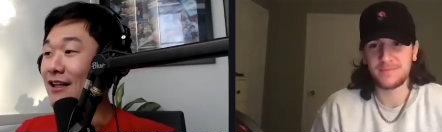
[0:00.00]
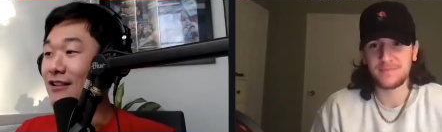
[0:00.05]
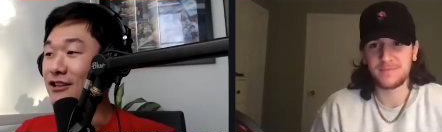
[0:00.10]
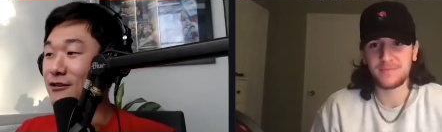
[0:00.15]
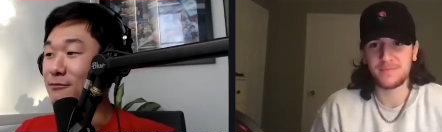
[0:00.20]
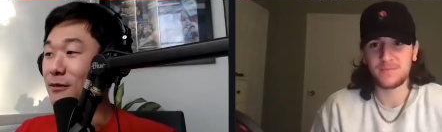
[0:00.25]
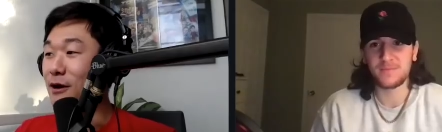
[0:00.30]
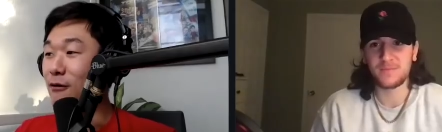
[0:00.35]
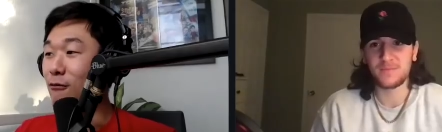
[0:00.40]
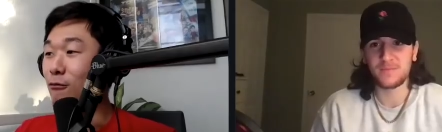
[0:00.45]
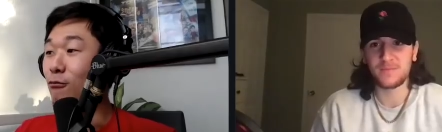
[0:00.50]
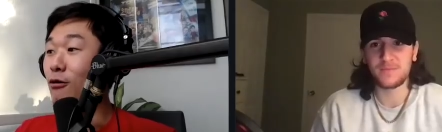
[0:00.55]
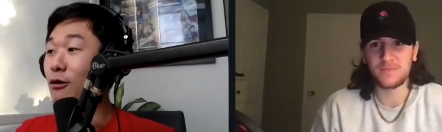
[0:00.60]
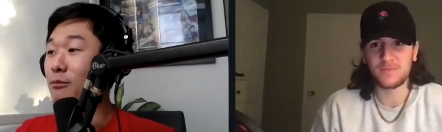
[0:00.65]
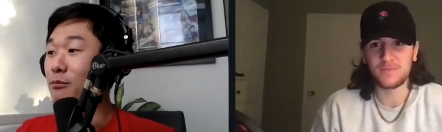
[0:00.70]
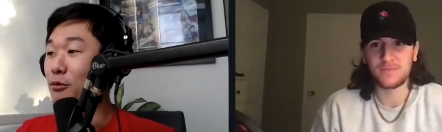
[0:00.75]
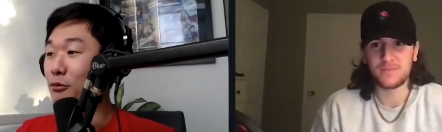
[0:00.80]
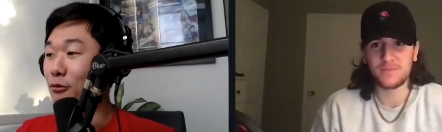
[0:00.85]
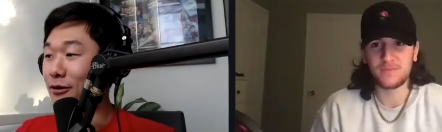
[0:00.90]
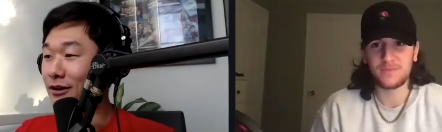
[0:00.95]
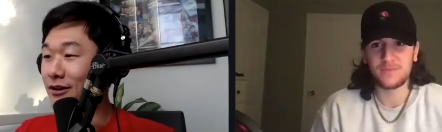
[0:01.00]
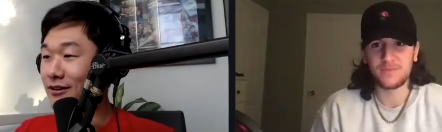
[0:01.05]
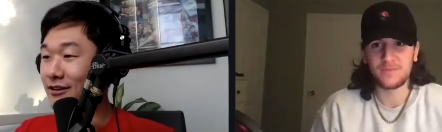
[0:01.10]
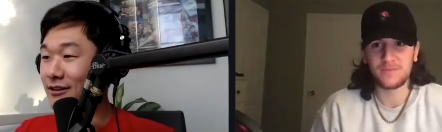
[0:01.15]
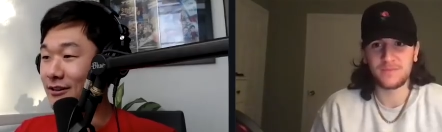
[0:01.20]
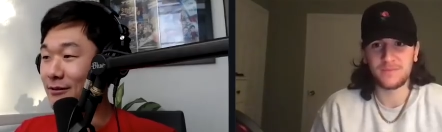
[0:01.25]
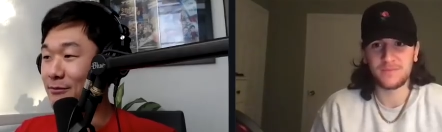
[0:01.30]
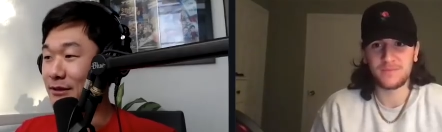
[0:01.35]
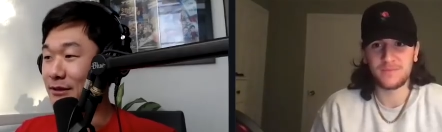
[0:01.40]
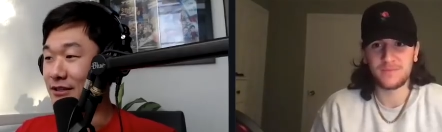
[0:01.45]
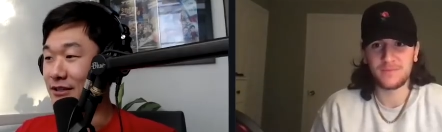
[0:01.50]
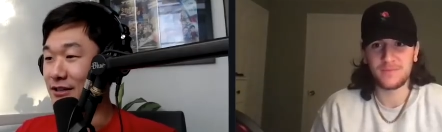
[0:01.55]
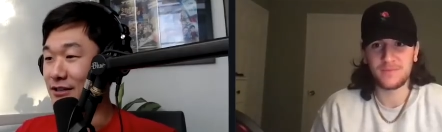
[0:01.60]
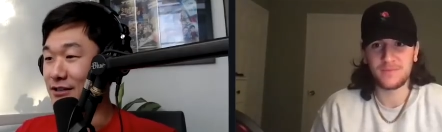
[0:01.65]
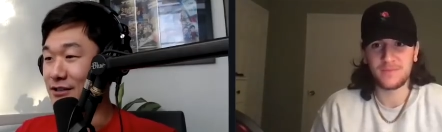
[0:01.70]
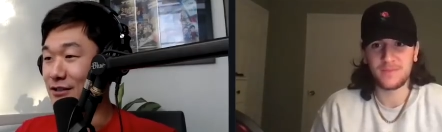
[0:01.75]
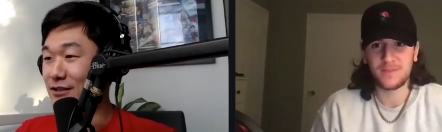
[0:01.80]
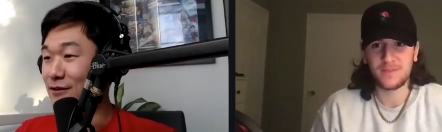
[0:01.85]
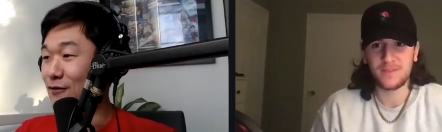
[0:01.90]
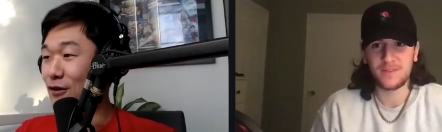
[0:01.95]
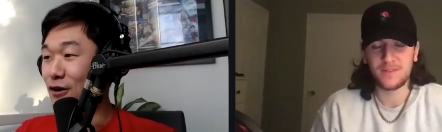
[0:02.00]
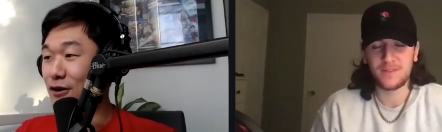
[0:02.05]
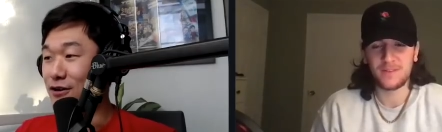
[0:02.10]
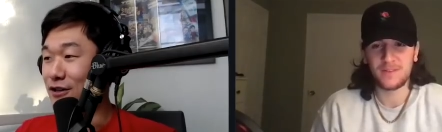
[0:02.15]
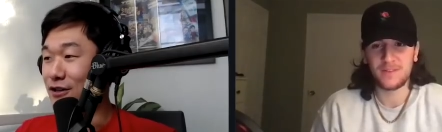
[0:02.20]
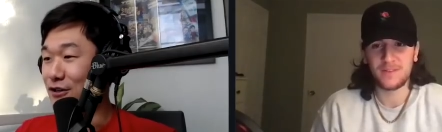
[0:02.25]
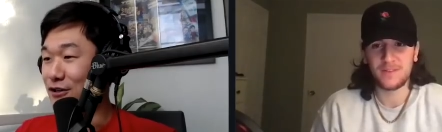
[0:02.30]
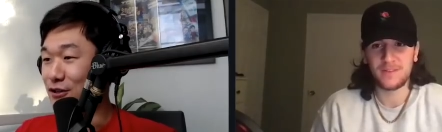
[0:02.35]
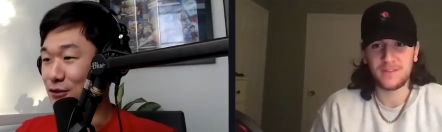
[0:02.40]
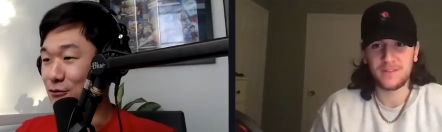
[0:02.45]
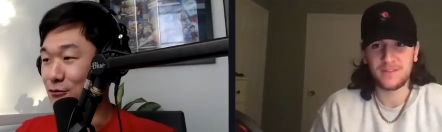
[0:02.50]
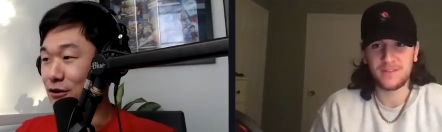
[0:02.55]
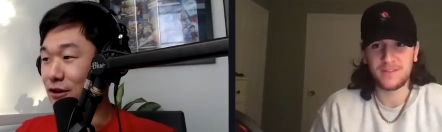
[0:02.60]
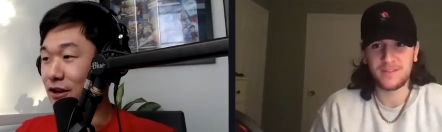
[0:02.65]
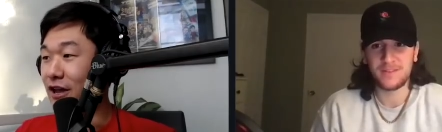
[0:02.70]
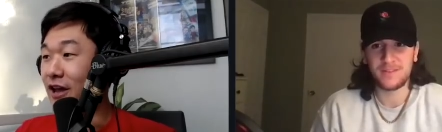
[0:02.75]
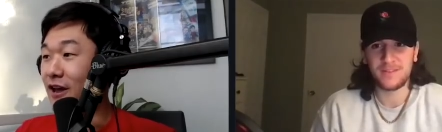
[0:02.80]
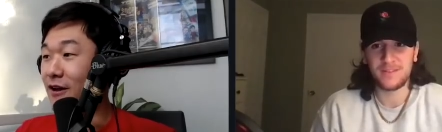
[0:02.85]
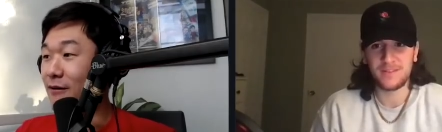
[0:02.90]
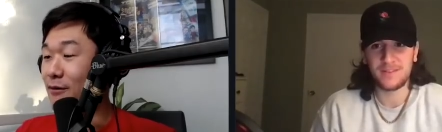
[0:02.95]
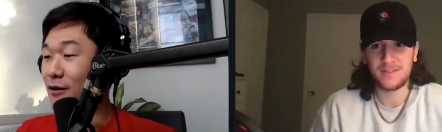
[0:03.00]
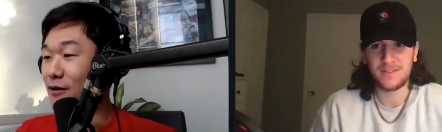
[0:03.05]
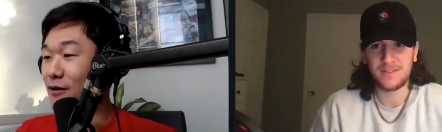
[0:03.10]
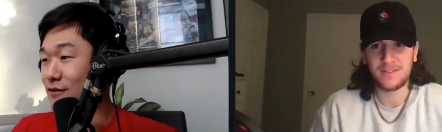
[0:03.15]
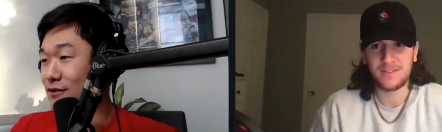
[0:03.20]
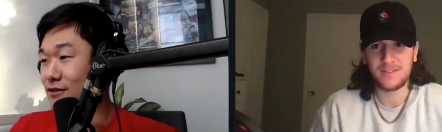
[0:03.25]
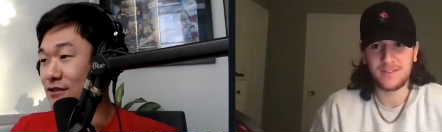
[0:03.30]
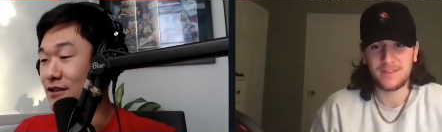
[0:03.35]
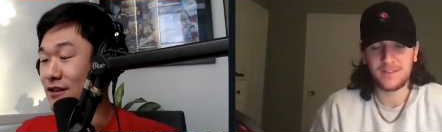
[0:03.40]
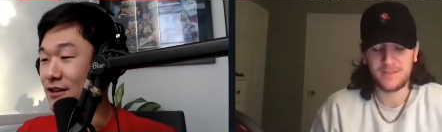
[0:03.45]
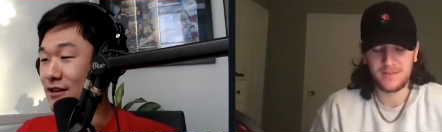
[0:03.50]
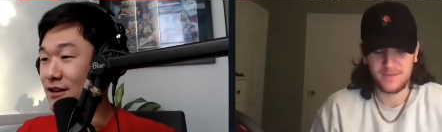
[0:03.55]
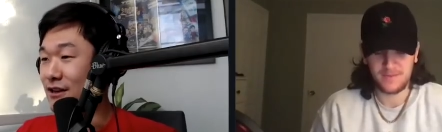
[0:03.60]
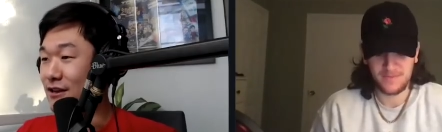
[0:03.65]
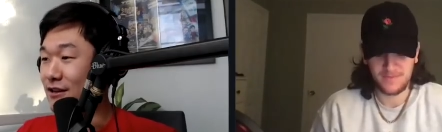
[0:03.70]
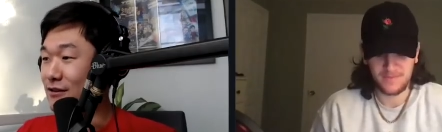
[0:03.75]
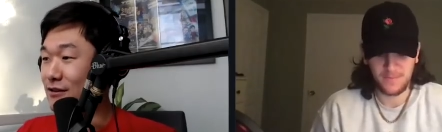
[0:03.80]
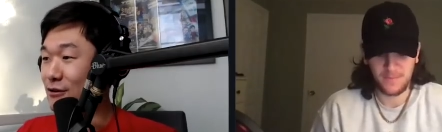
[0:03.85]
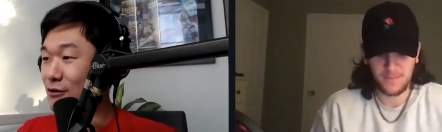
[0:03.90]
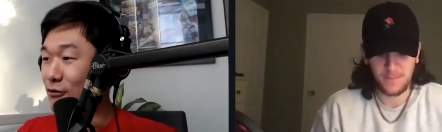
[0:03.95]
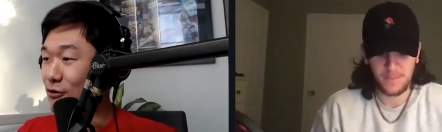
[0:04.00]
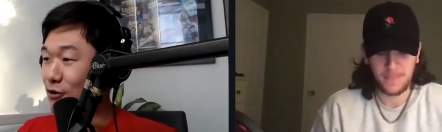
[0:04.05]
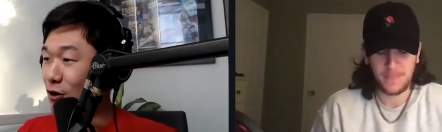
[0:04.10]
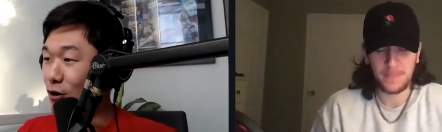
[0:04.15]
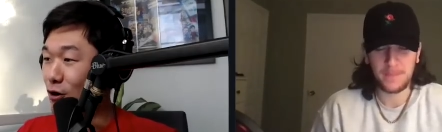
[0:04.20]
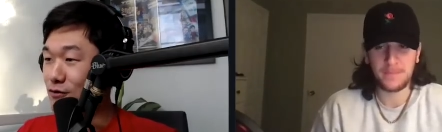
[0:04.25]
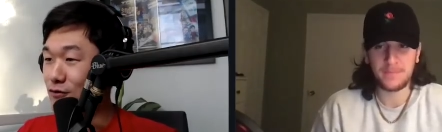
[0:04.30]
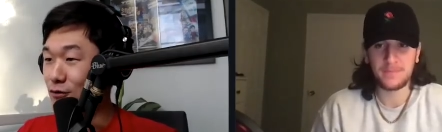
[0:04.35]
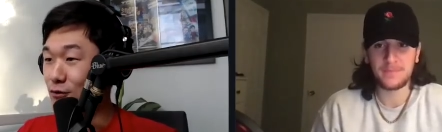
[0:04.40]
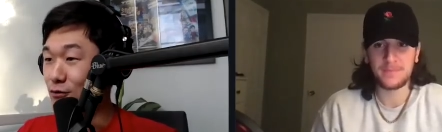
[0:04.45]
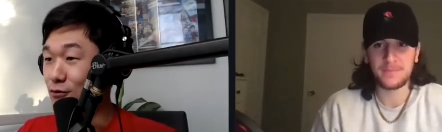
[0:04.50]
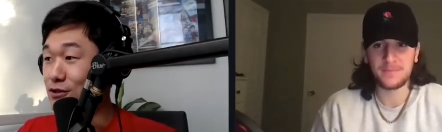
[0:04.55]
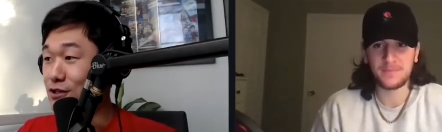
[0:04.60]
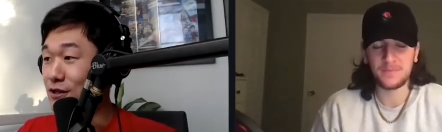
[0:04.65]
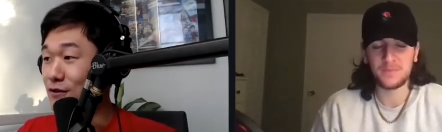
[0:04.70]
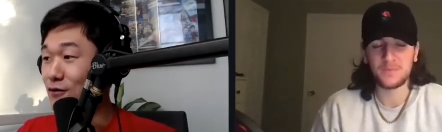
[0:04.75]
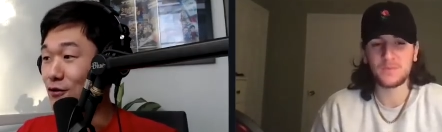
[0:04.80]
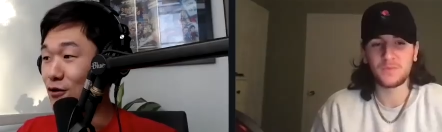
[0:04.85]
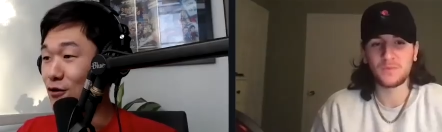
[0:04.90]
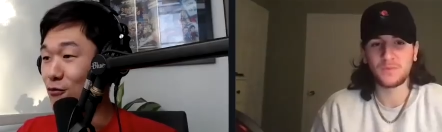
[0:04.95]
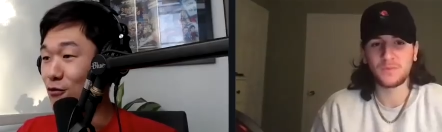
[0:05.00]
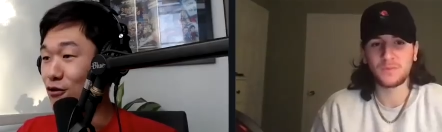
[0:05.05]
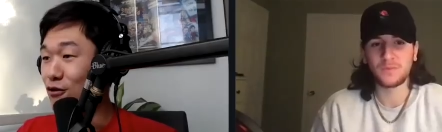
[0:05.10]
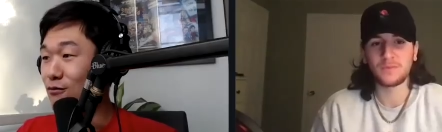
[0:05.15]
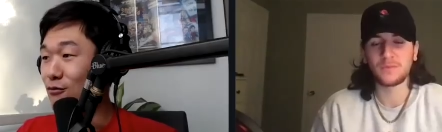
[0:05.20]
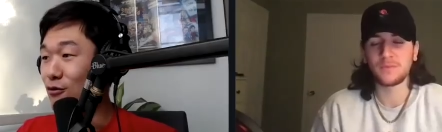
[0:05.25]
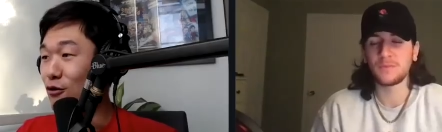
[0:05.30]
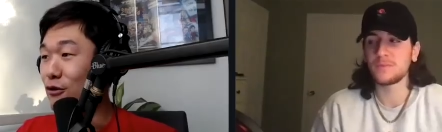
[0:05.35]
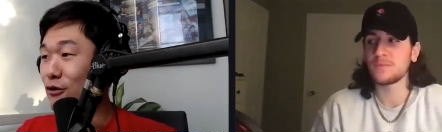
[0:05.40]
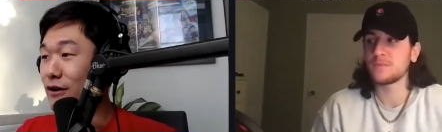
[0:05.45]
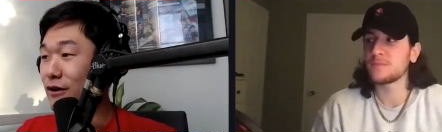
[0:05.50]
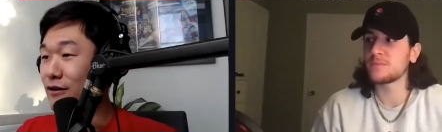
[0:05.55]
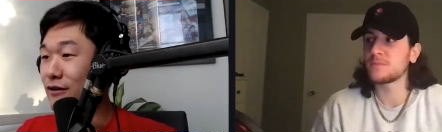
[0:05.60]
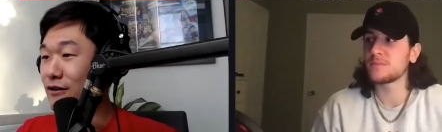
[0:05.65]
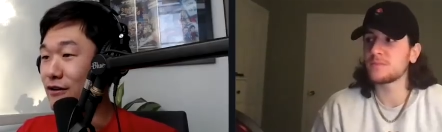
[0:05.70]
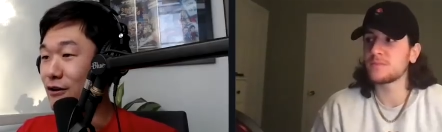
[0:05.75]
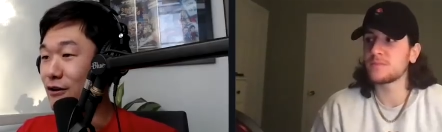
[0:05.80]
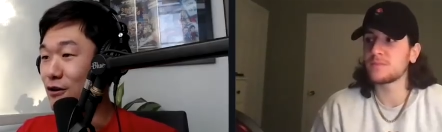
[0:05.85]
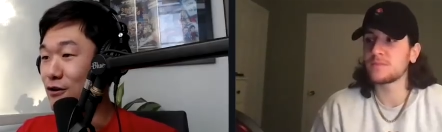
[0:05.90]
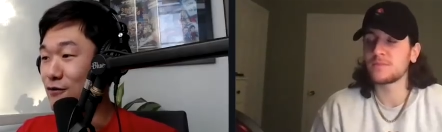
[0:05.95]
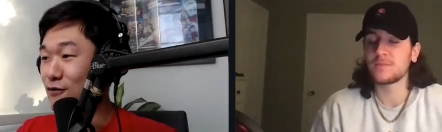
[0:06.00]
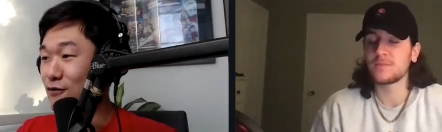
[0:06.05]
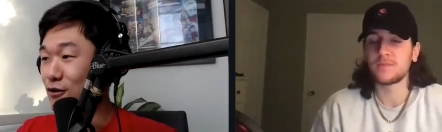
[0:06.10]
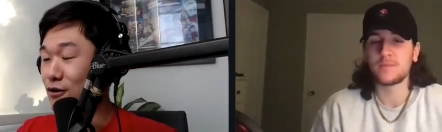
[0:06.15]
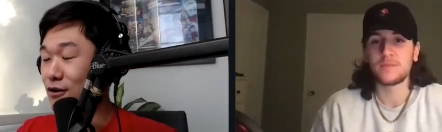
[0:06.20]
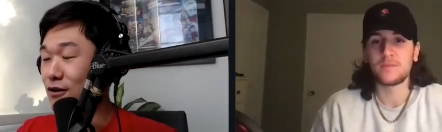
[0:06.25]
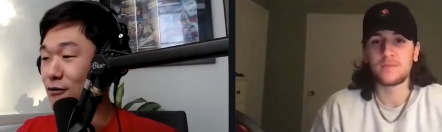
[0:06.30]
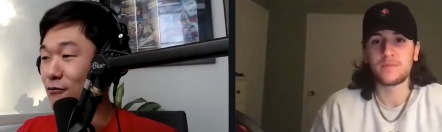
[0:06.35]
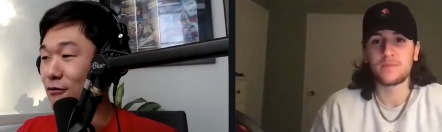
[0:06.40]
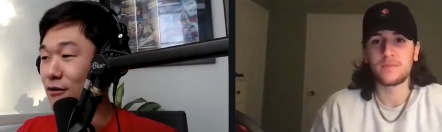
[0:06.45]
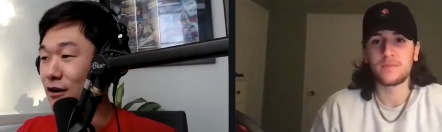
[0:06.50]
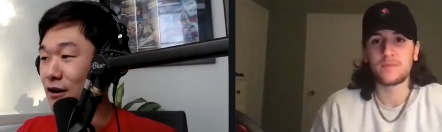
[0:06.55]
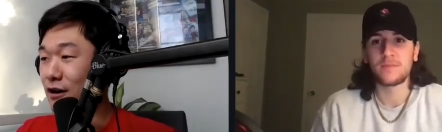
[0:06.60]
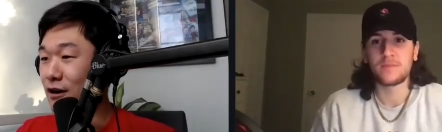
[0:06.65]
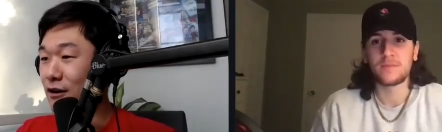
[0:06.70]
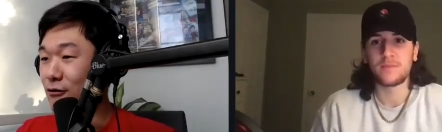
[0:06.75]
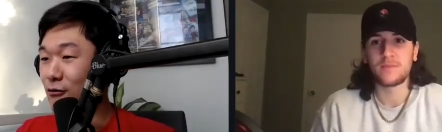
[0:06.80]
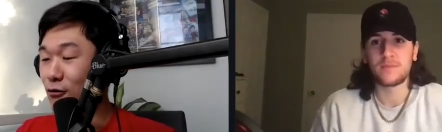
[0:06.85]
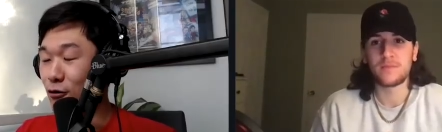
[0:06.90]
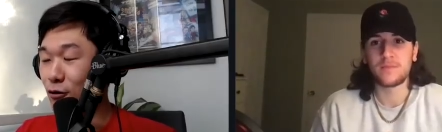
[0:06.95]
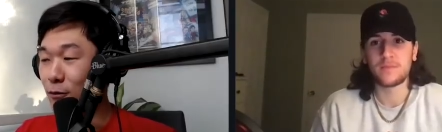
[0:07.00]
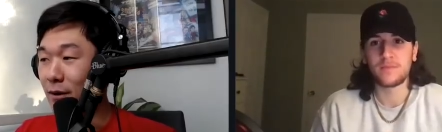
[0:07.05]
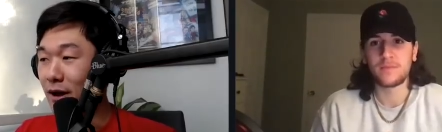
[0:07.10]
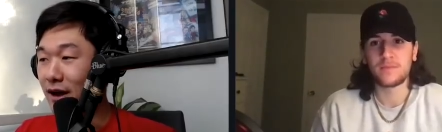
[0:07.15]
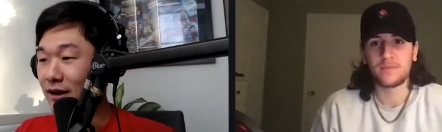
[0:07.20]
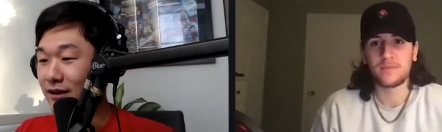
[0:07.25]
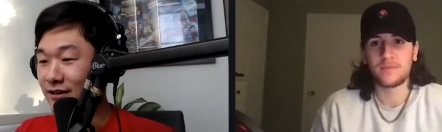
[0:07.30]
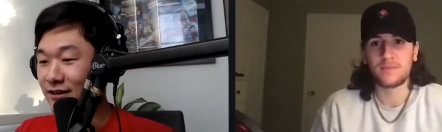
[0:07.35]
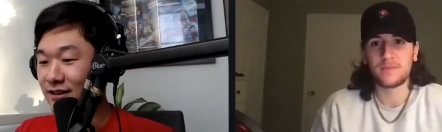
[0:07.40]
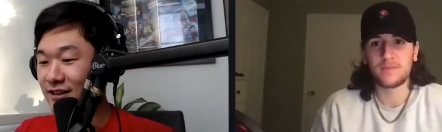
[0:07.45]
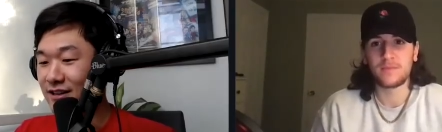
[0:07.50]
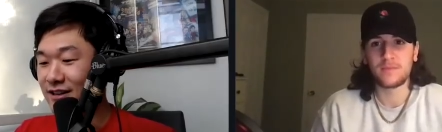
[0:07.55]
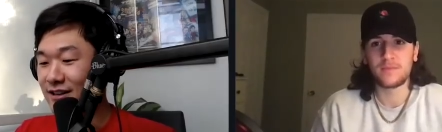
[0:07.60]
Speaker 1: league by one point because Stefon Diggs just went ham, obviously, and and you know yards for receiver are worth more than yards for a, a quarterback.